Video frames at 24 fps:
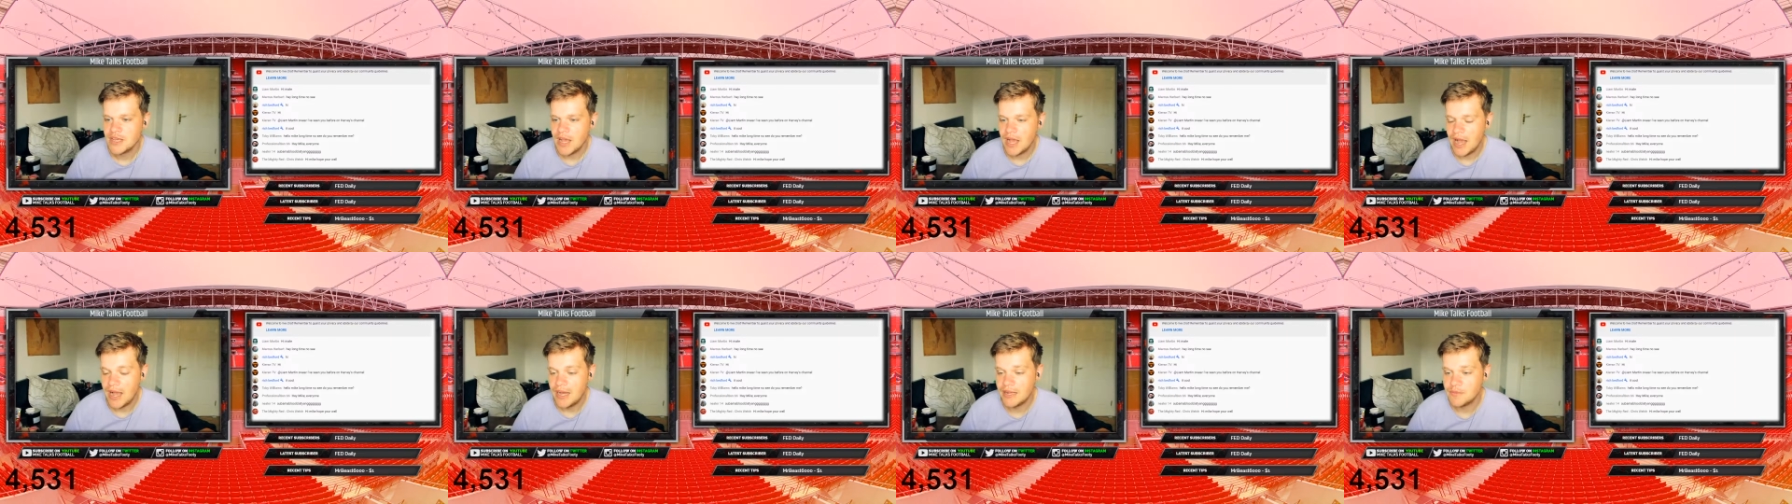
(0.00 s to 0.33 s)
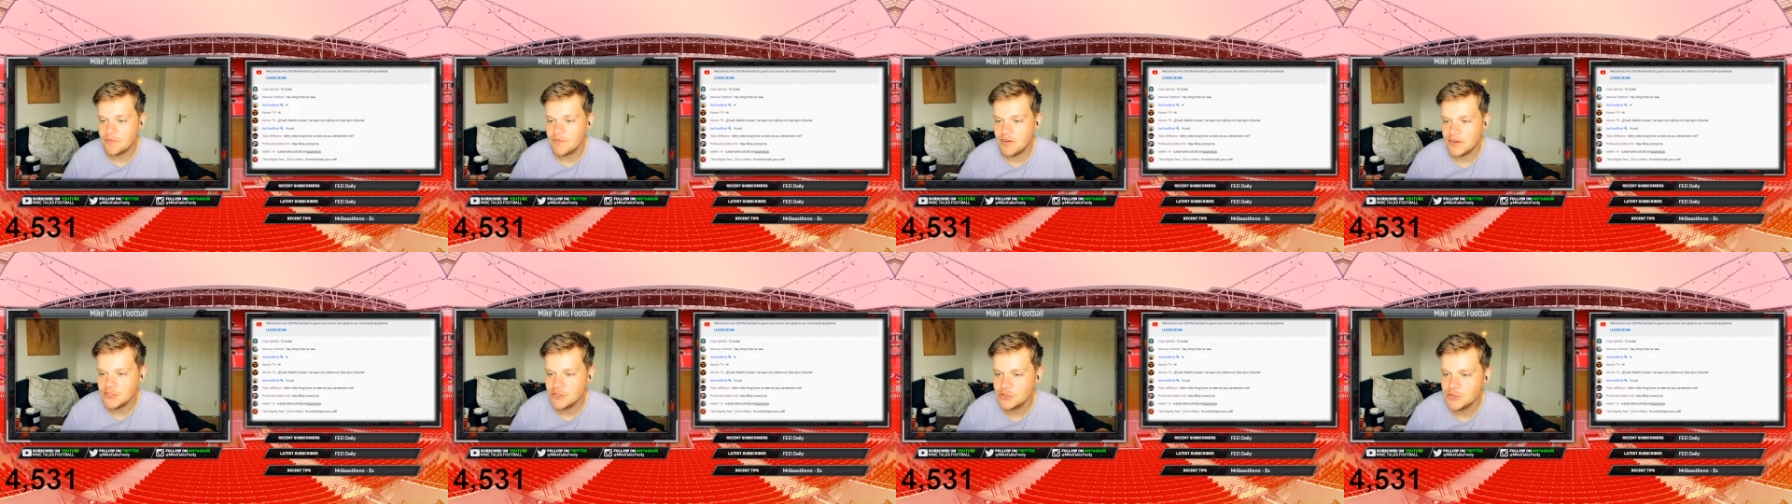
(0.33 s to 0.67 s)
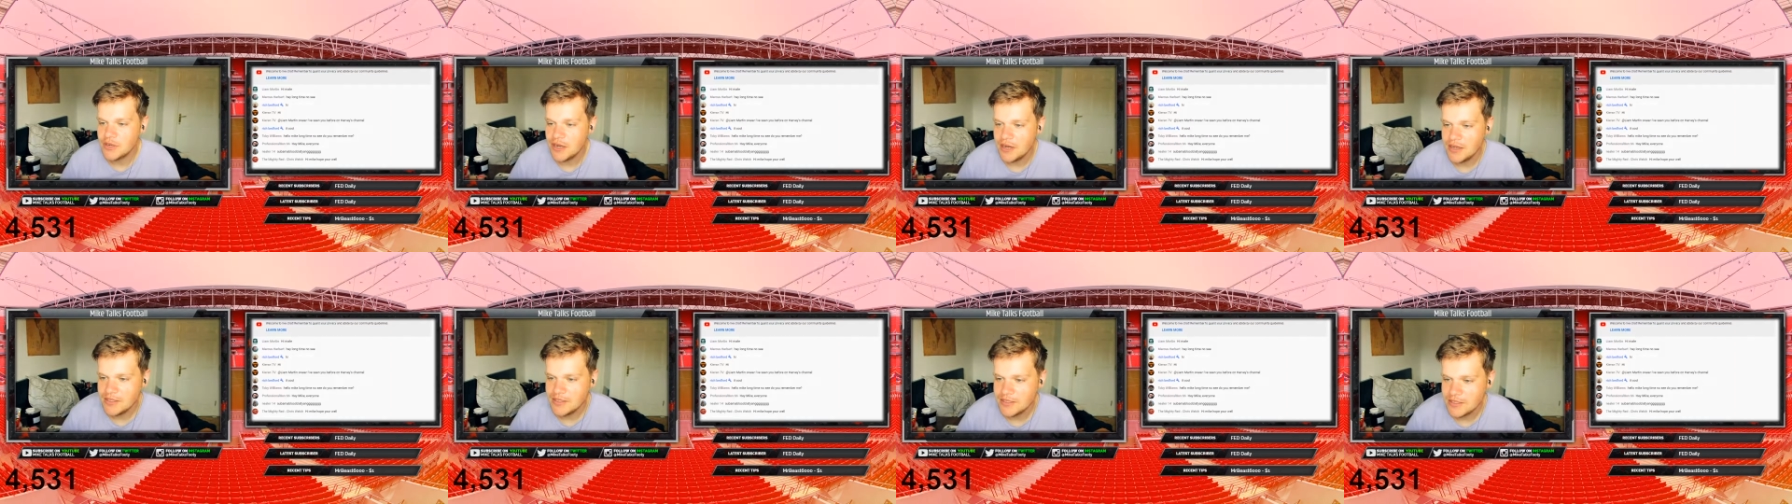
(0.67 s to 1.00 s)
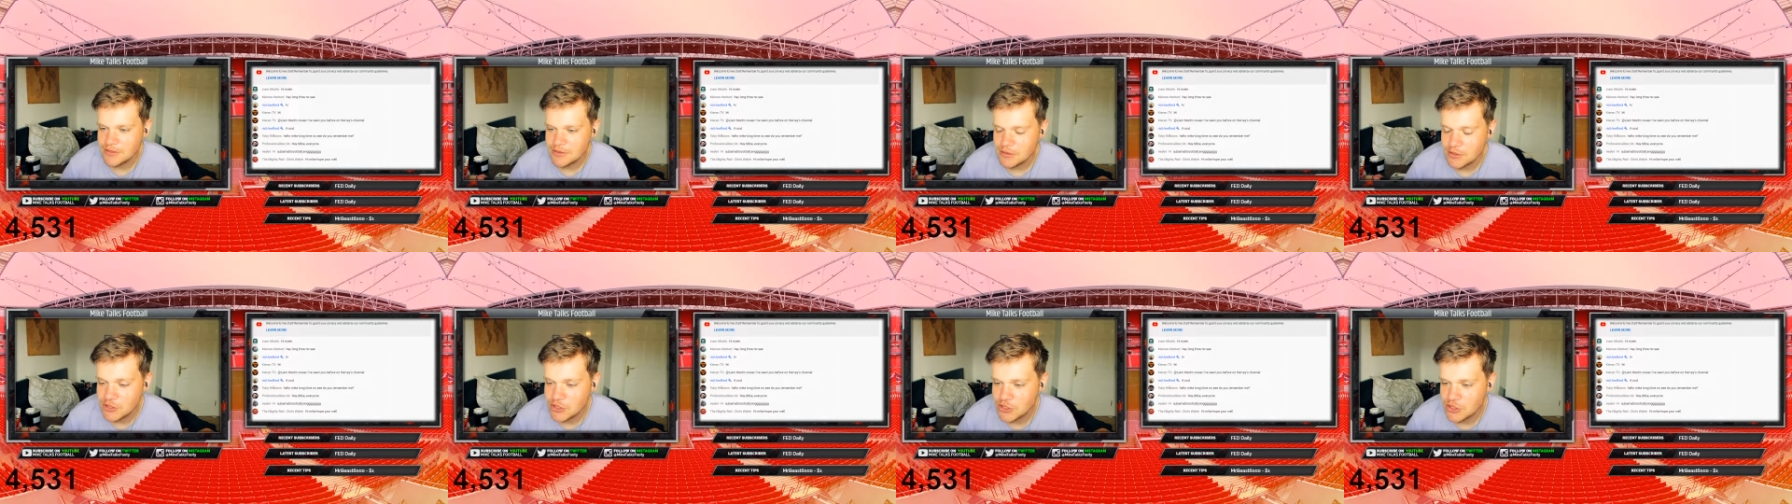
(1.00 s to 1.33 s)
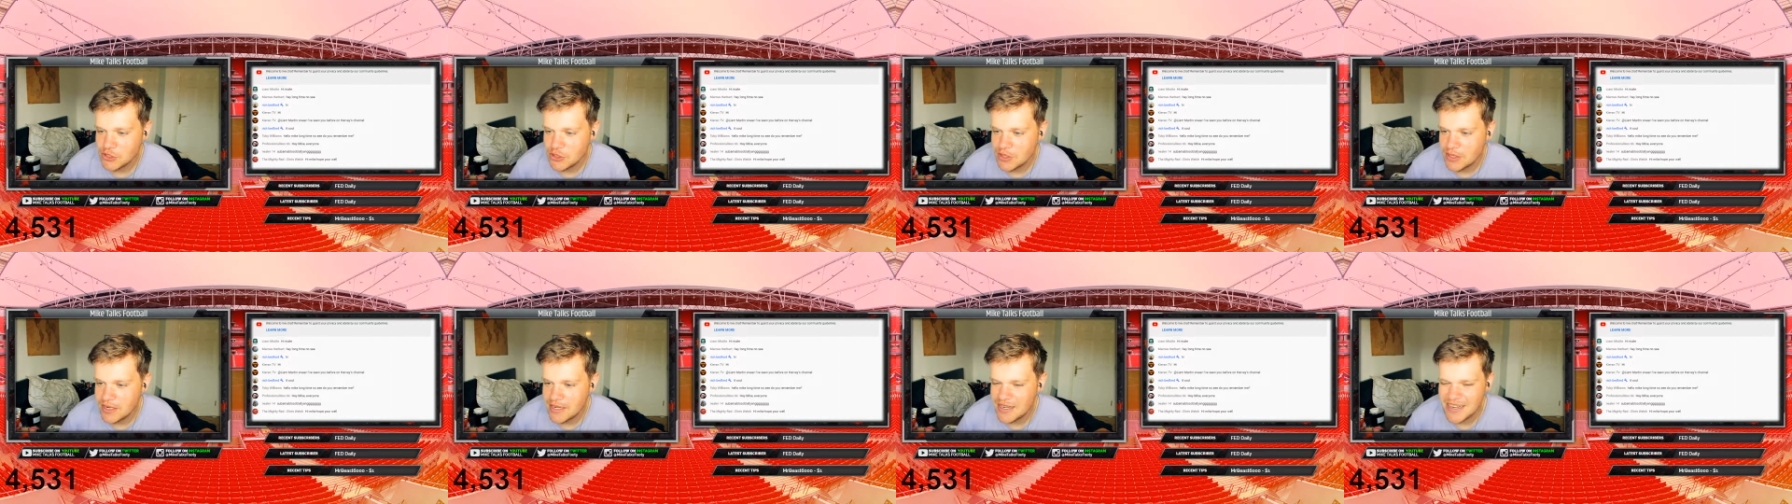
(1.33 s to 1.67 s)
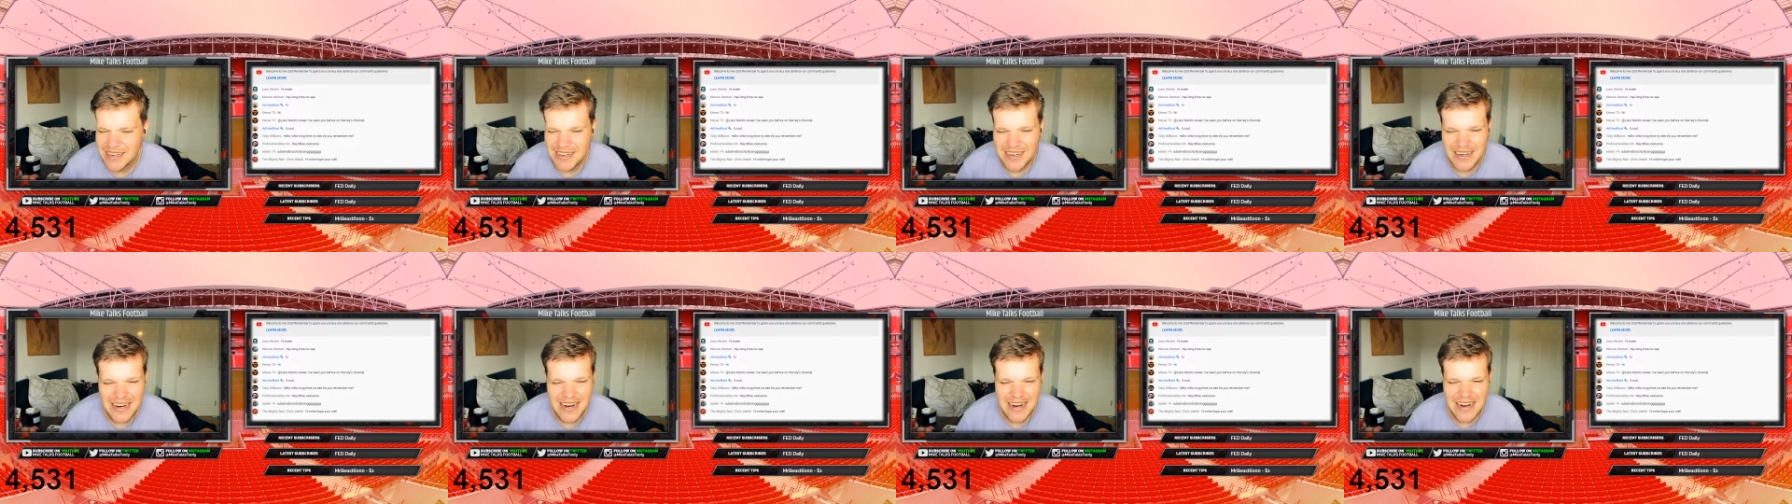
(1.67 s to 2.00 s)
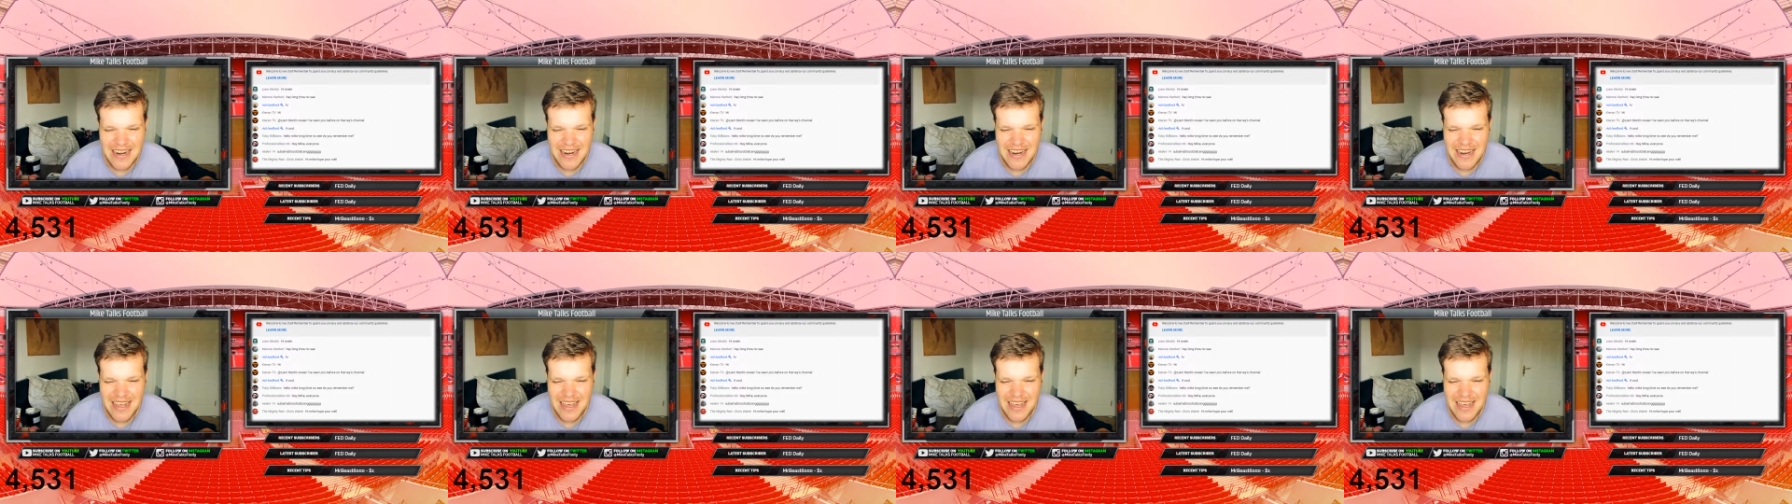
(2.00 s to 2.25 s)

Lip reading: And Professional Gun, thanks so much for tuning in.